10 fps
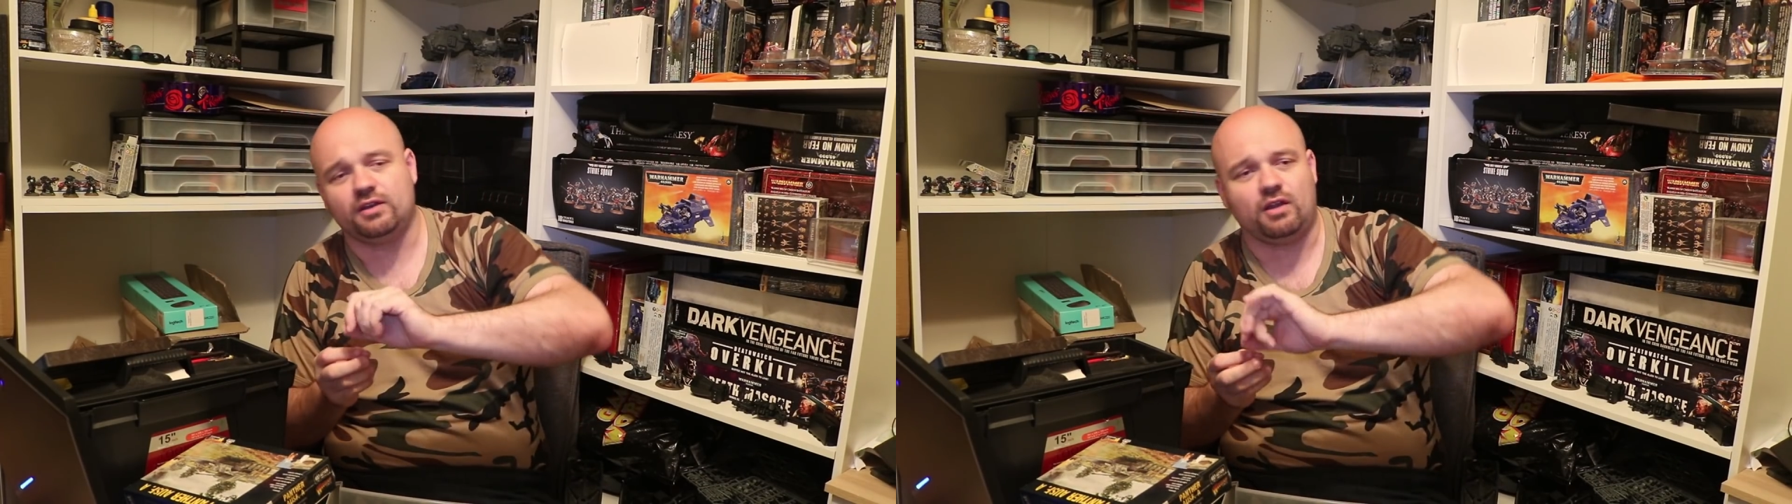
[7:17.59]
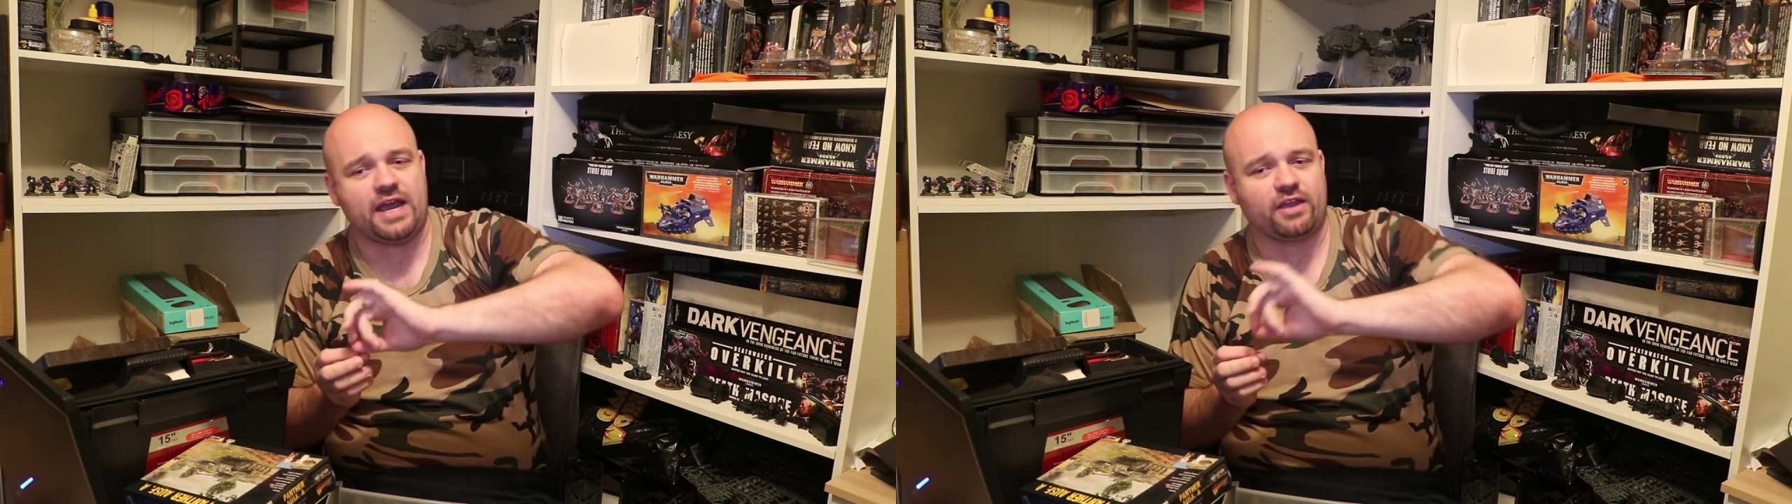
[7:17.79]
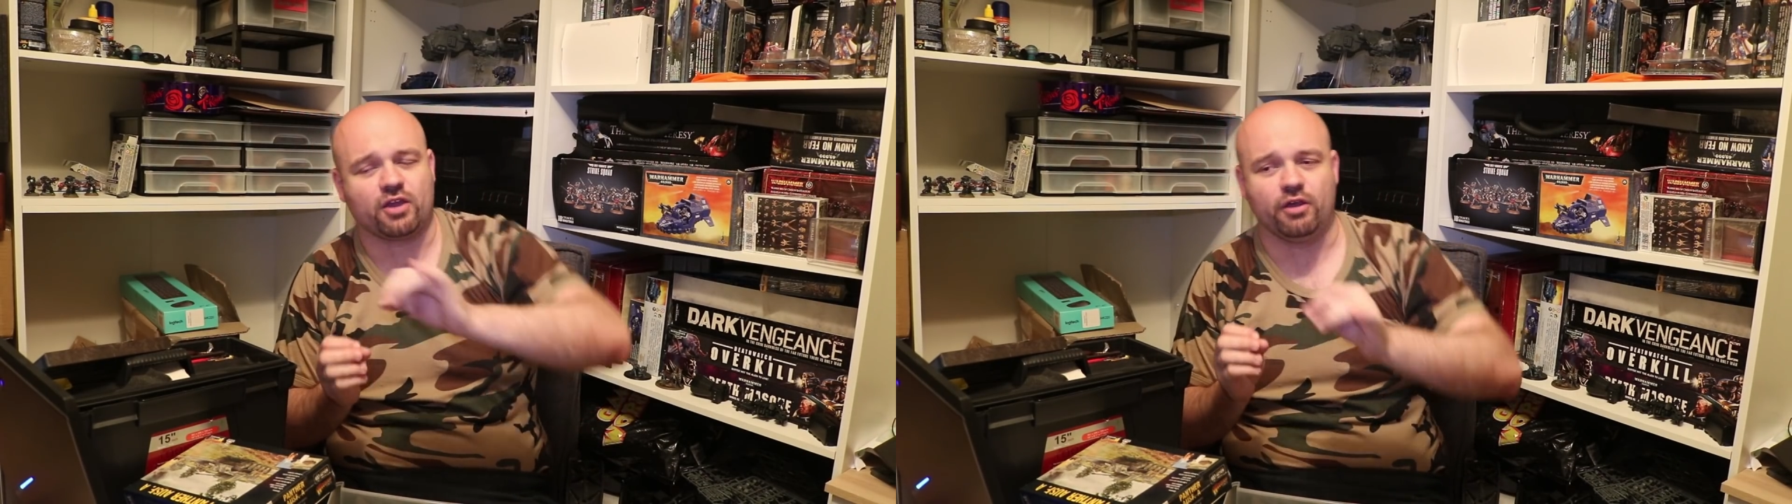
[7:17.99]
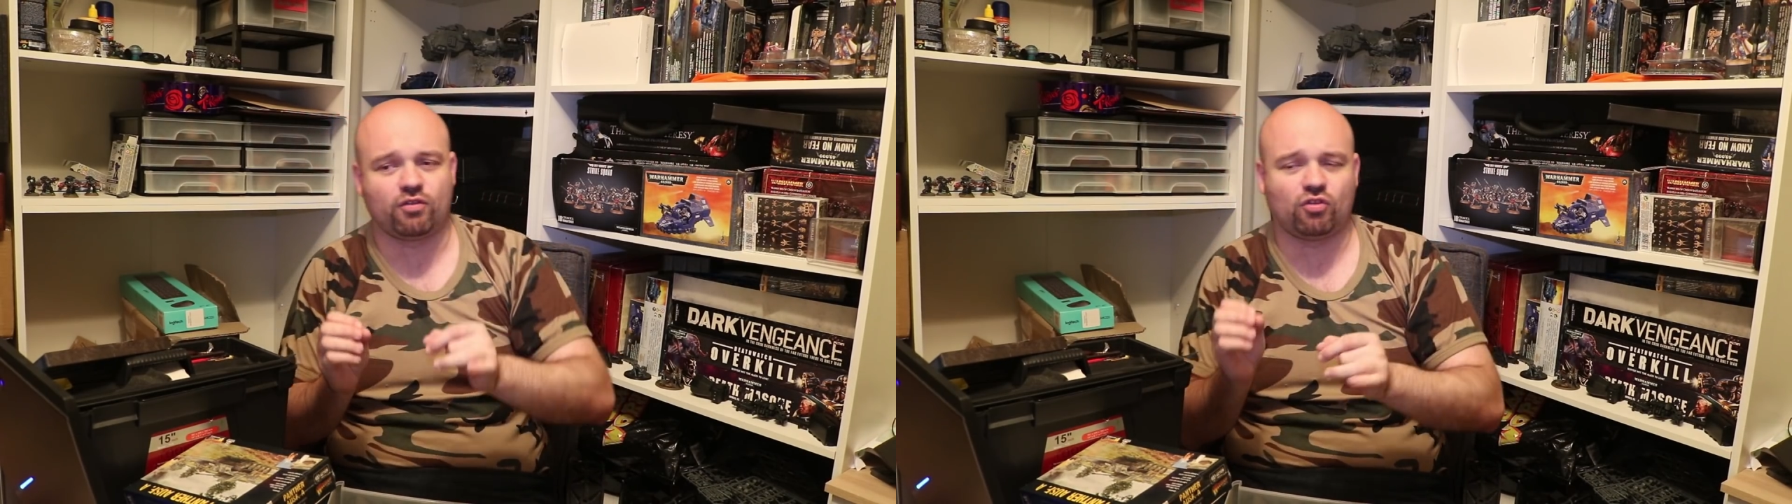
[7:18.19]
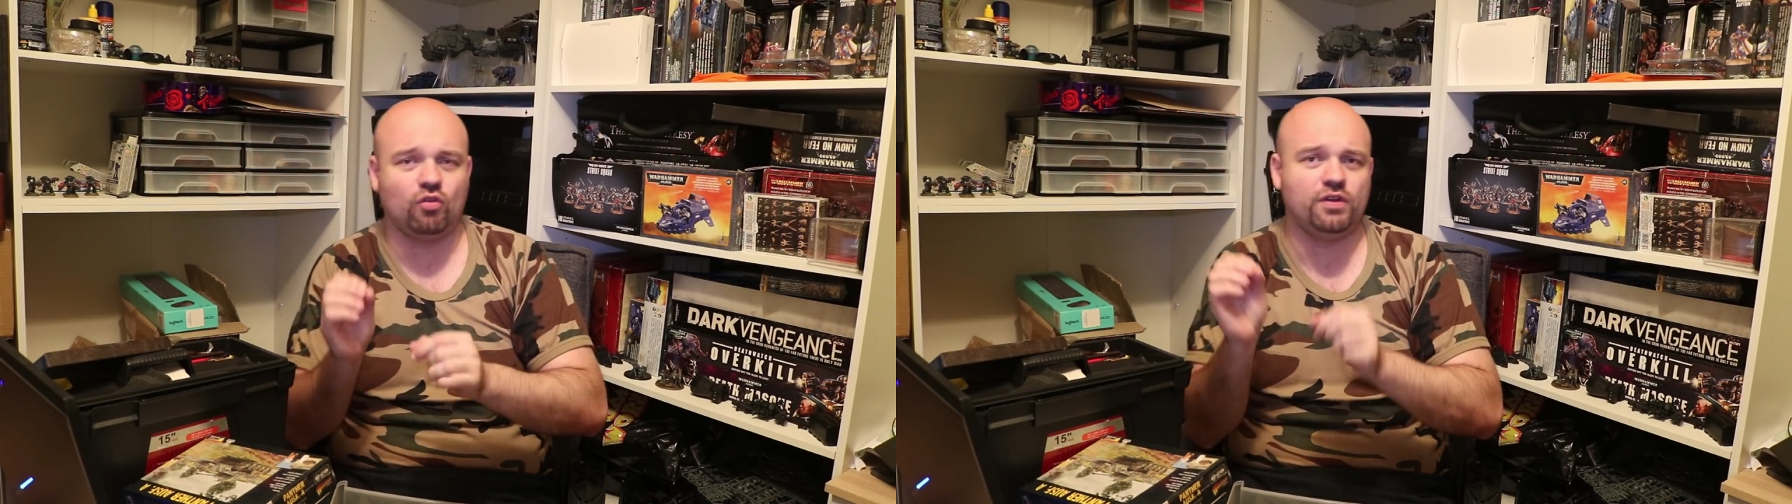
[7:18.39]
like
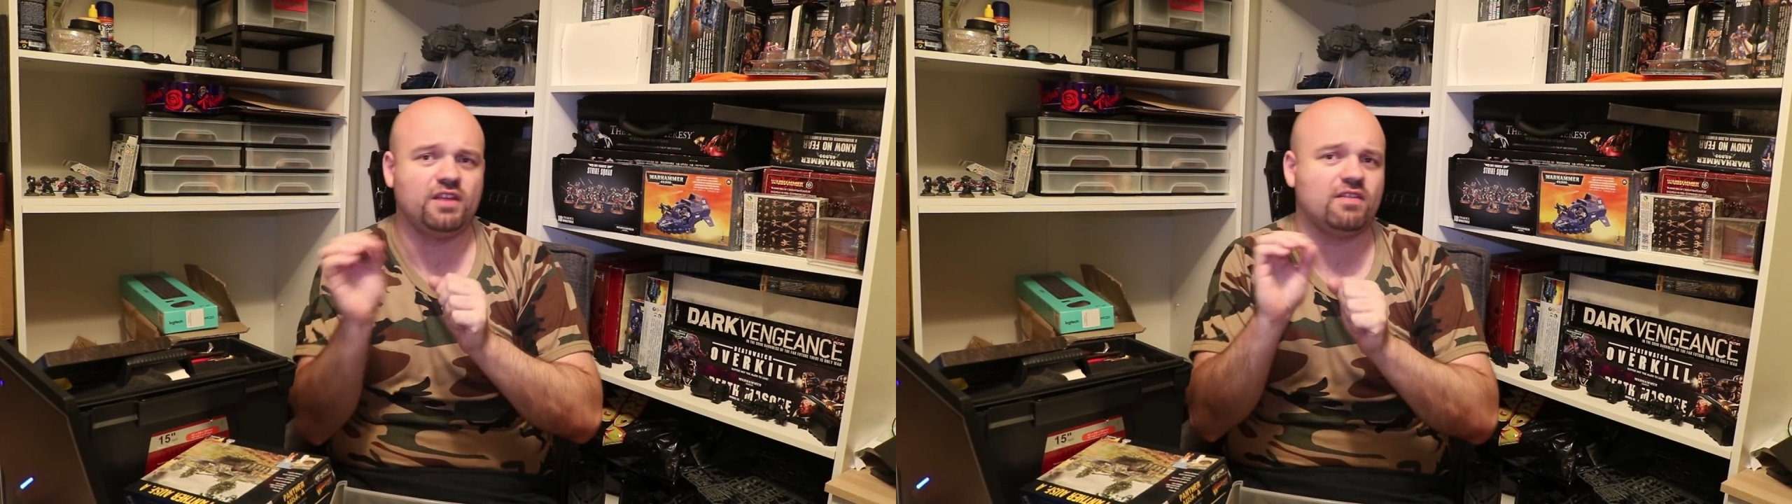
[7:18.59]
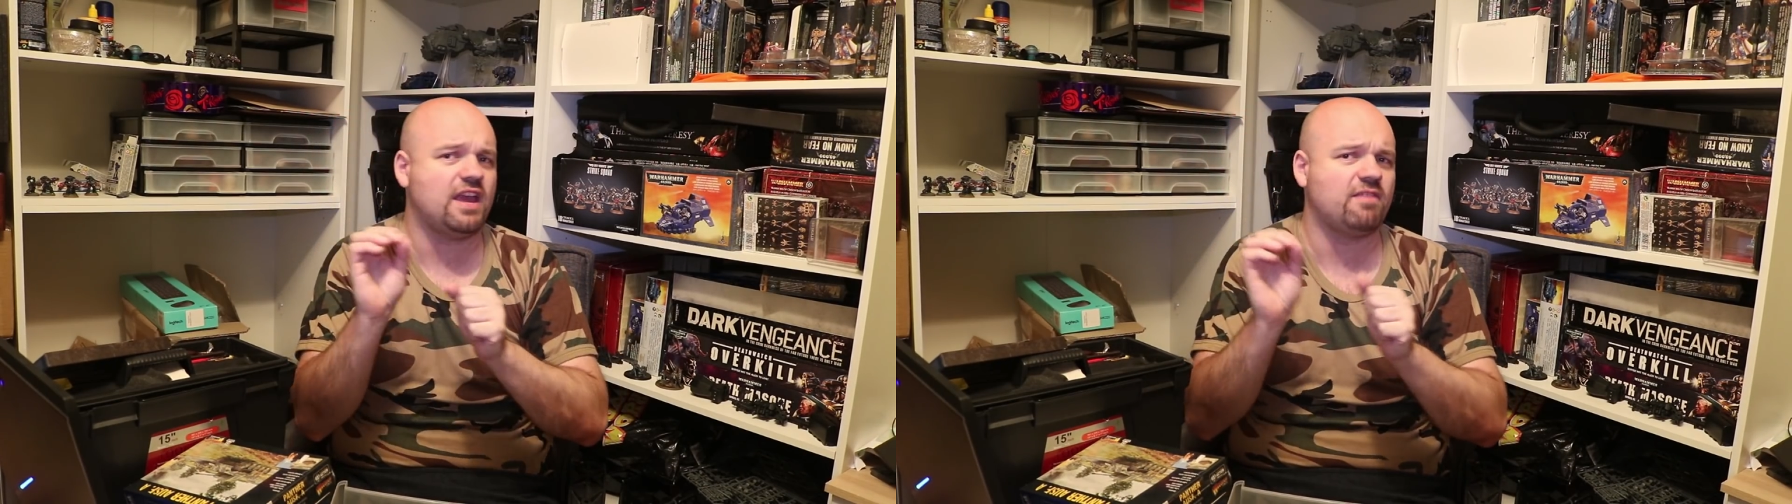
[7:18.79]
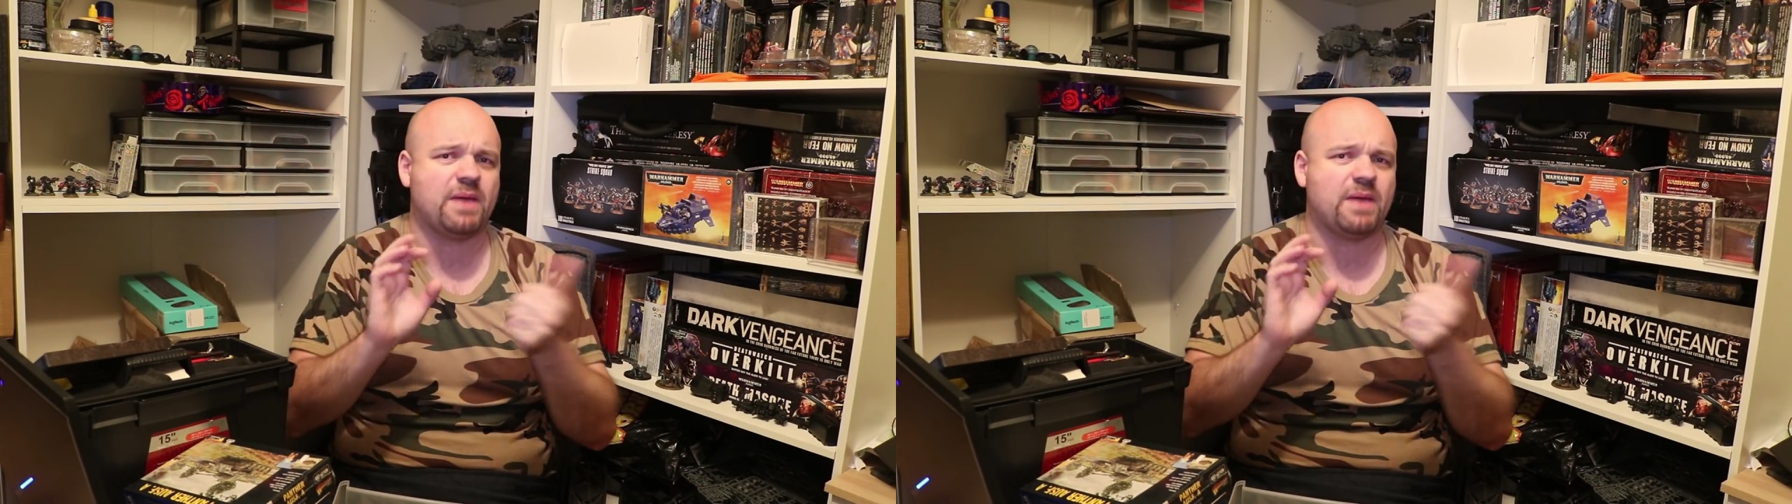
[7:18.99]
goes through and he's there